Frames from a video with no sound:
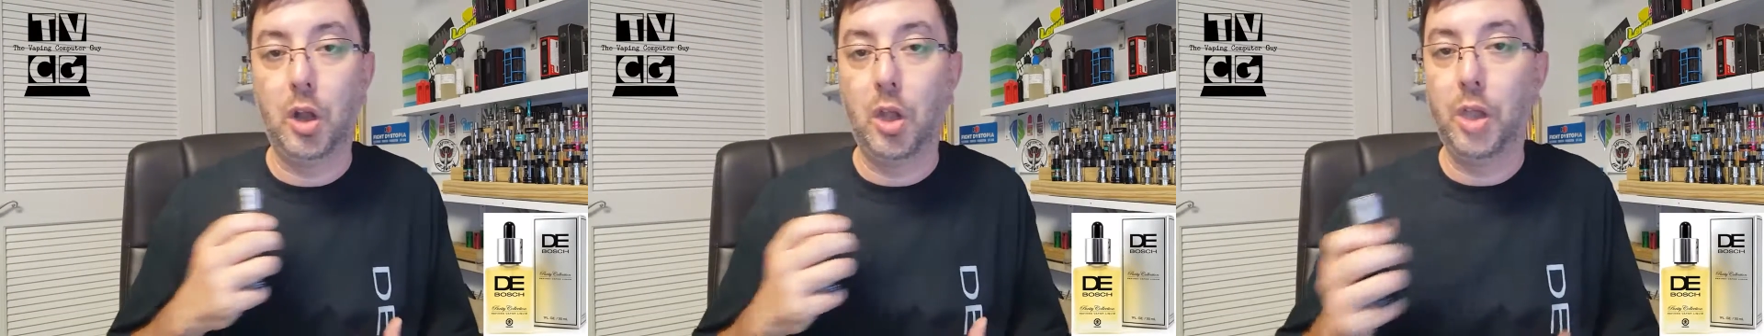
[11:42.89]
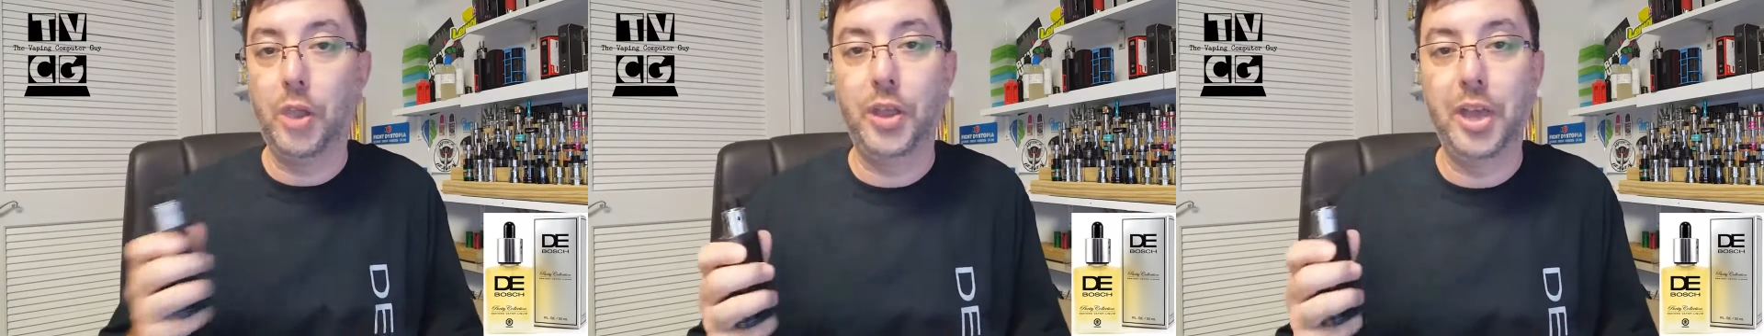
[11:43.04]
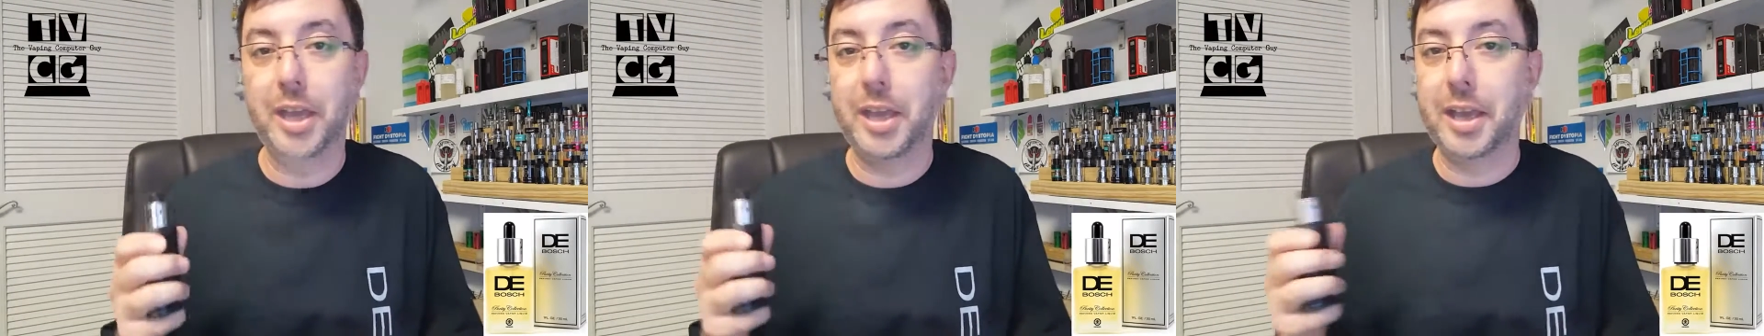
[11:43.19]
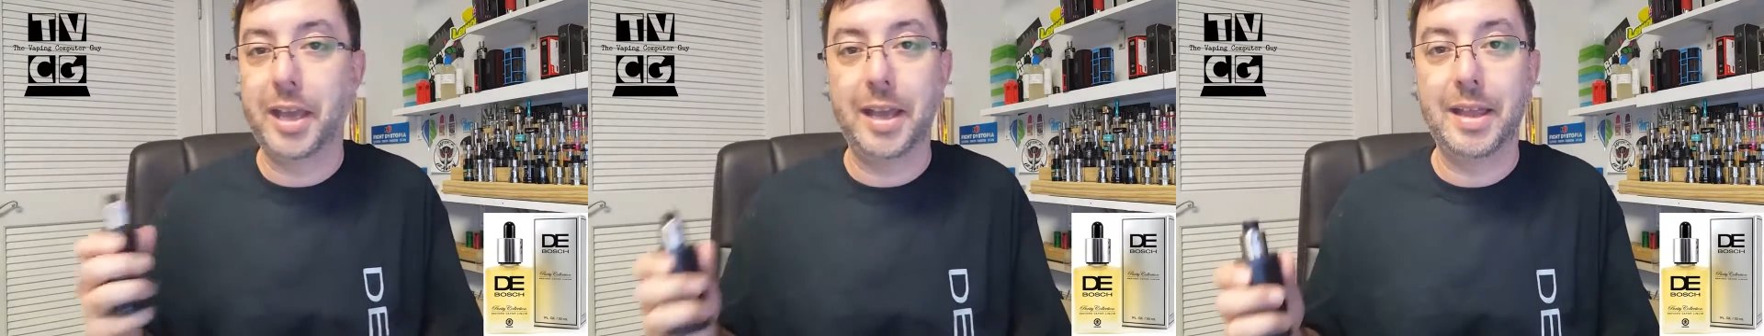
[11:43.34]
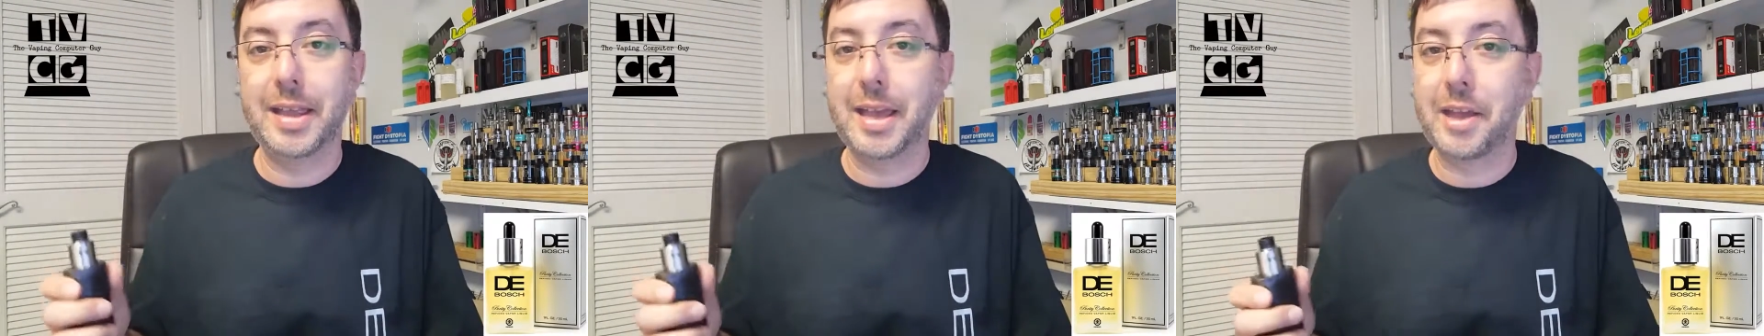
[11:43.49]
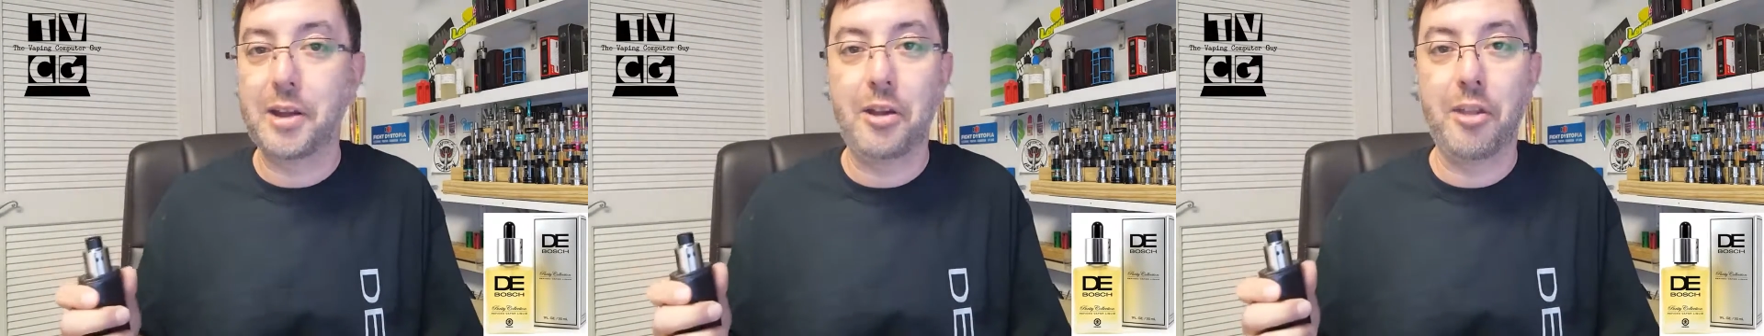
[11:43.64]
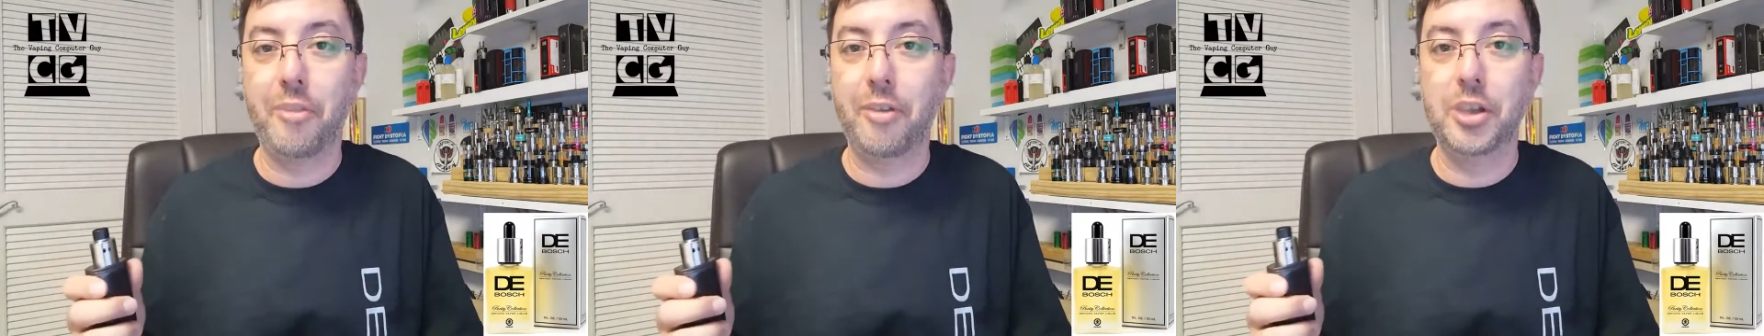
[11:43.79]
the whole thing, you get in
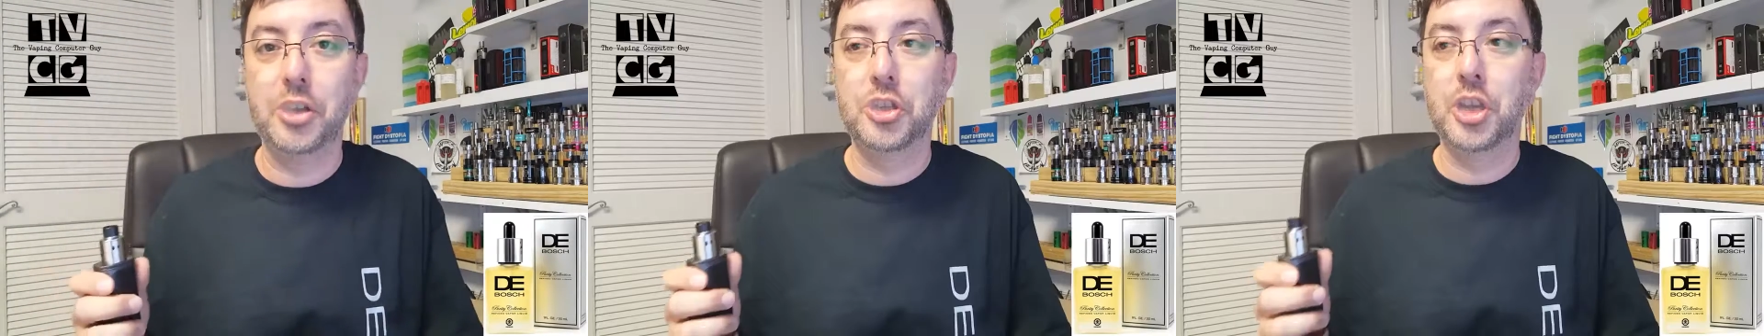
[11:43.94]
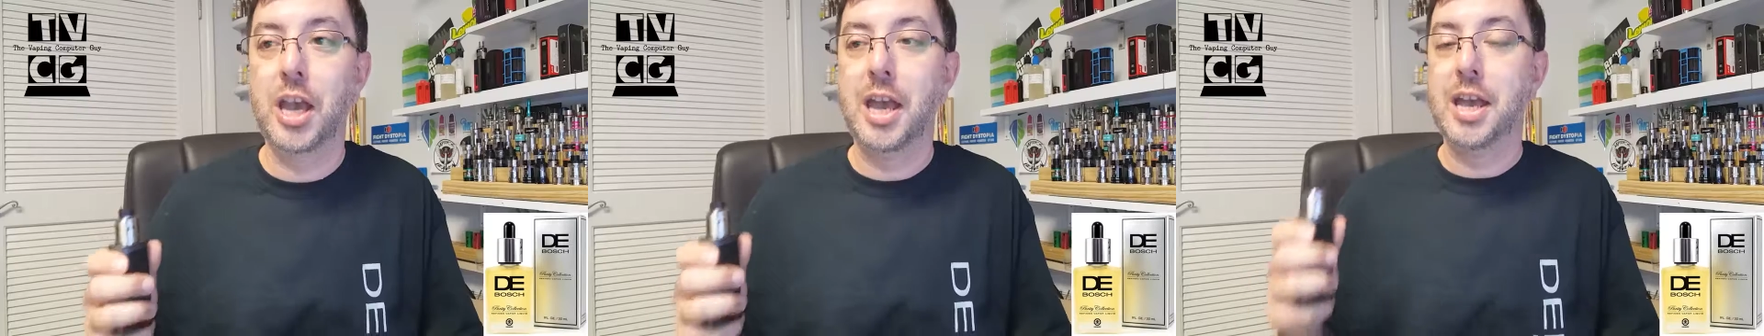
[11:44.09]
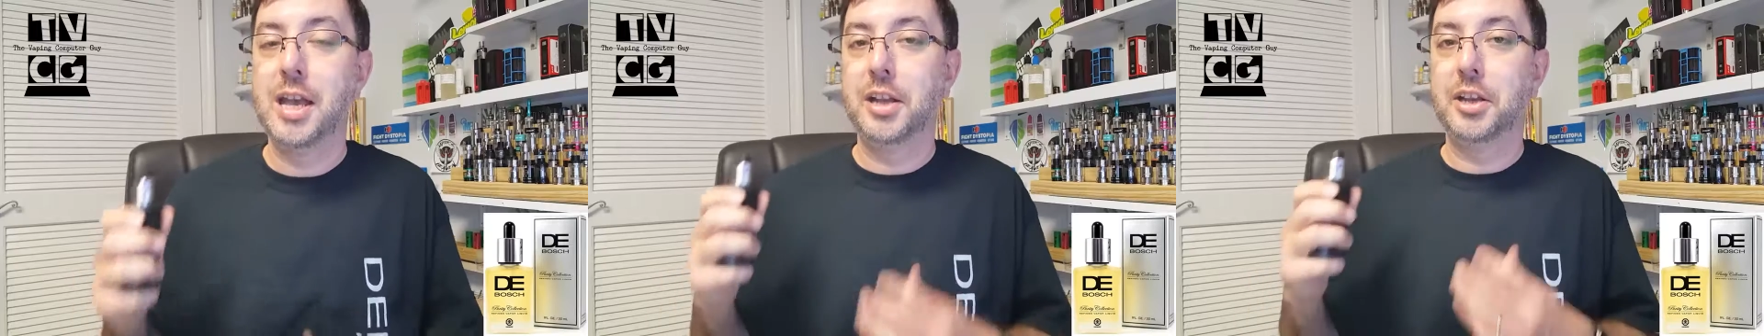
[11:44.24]
that orange,